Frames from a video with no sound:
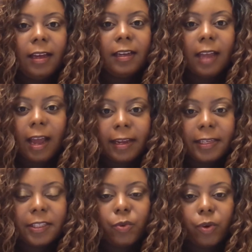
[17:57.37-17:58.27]

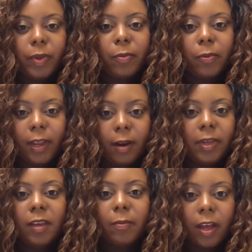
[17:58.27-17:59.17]
clients or people that I'm
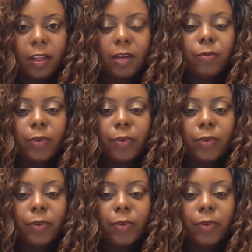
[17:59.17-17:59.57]
emailing